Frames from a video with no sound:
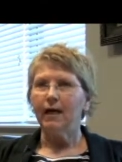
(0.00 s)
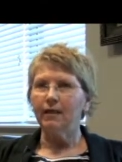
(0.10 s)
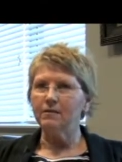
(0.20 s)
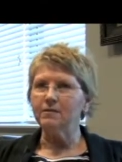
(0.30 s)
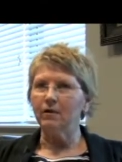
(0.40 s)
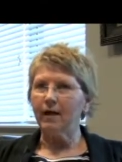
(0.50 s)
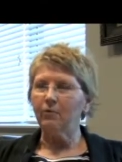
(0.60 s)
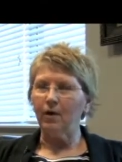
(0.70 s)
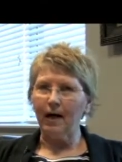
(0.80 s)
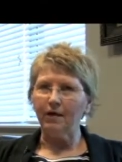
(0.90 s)
and so
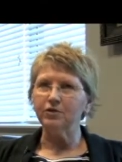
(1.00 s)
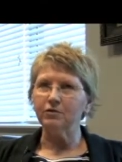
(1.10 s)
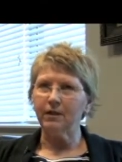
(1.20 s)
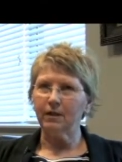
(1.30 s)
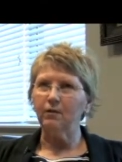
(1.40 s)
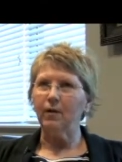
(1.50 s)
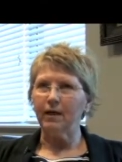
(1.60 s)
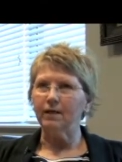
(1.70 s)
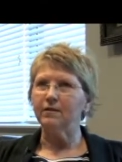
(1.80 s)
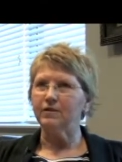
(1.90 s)
that will actually eat
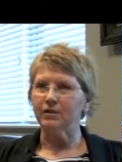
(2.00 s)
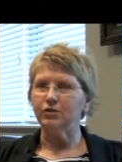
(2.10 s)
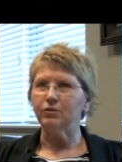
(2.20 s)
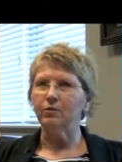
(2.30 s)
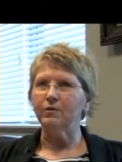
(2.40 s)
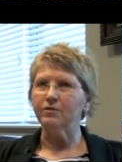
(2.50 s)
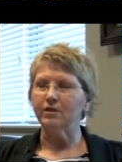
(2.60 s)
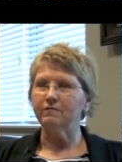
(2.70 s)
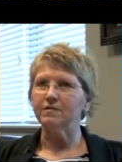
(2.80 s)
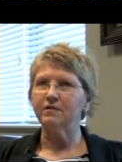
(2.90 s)
away at the tissue on the
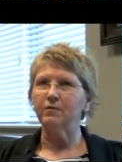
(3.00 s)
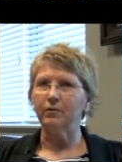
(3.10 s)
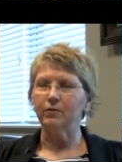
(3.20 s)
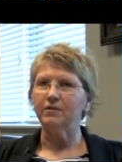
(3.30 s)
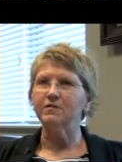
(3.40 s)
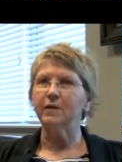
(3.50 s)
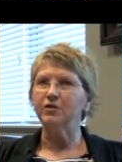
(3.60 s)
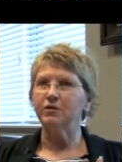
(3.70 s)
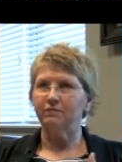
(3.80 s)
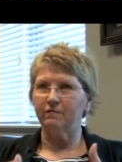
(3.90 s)
surface of the wound,
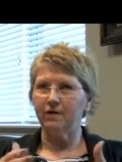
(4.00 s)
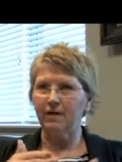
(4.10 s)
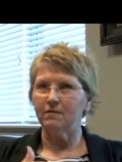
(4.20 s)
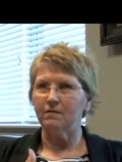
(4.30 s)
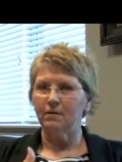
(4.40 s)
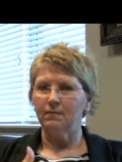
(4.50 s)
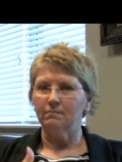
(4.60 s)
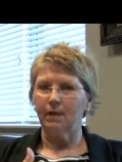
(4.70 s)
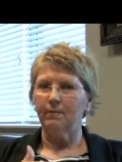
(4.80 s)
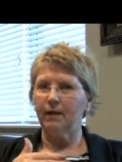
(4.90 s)
especially if you've got
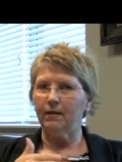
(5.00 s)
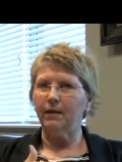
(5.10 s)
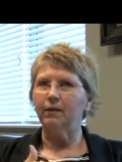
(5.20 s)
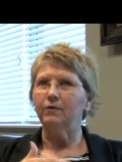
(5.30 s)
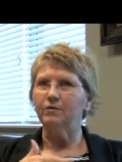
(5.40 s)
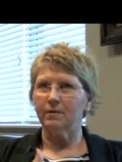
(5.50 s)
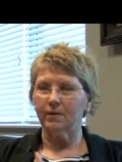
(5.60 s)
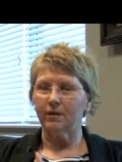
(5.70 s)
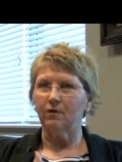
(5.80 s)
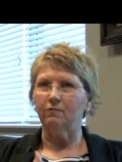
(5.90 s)
a band-aid or
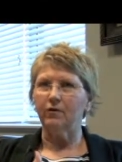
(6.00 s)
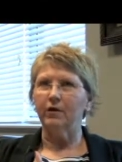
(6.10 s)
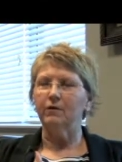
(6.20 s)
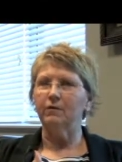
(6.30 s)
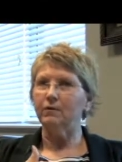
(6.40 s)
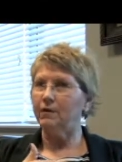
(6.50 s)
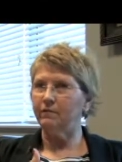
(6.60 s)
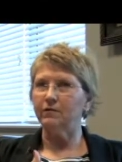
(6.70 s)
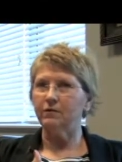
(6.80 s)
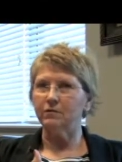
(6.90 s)
something over it or
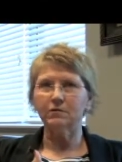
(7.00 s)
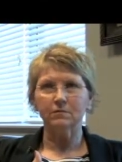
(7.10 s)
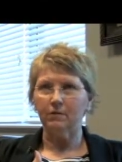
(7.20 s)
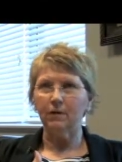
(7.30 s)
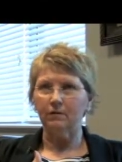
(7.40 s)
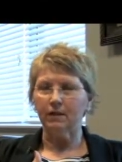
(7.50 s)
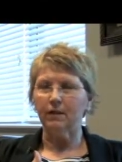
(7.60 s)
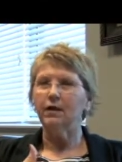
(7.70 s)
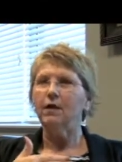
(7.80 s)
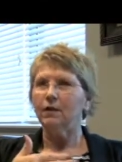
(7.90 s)
even your
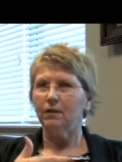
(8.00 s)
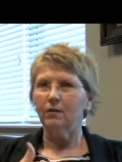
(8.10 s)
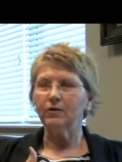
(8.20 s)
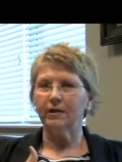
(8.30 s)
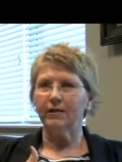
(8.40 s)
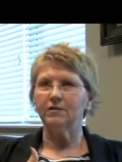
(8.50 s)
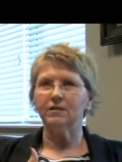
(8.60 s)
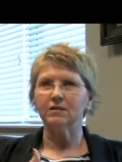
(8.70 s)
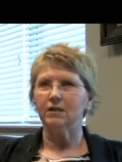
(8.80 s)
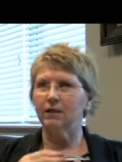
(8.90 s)
clothing can hold it next
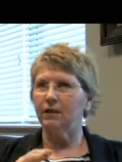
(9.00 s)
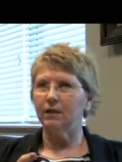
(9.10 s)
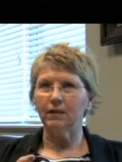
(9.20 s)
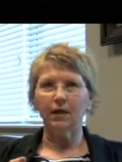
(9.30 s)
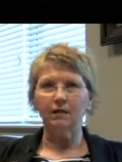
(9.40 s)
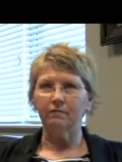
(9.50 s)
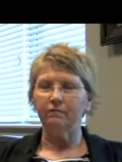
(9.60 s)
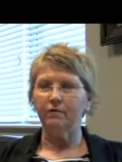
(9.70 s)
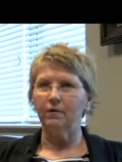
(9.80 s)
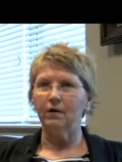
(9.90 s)
to the skin and it kind
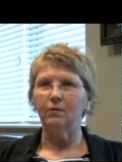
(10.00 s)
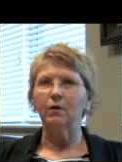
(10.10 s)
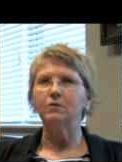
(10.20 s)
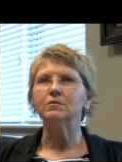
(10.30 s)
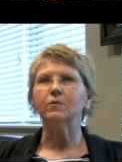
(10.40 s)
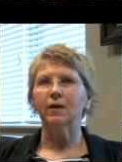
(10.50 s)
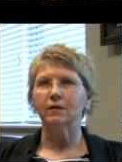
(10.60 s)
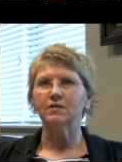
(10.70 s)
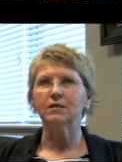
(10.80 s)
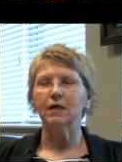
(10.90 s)
of erodes
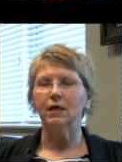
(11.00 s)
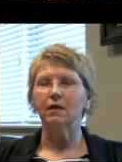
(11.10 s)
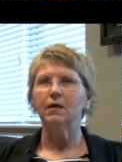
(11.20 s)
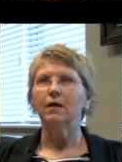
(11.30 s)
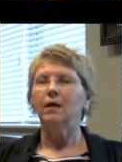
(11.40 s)
away the skin